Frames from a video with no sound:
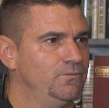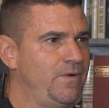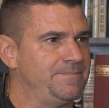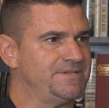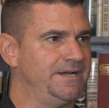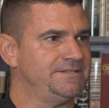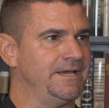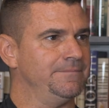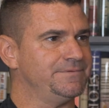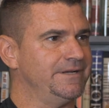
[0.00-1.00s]
website
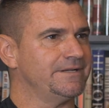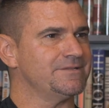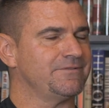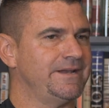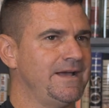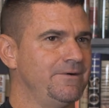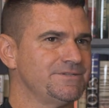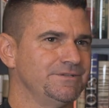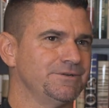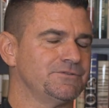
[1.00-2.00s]
template because right now
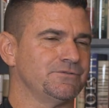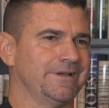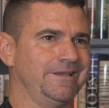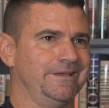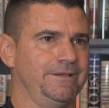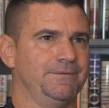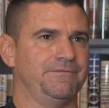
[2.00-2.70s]
it's a little tricky.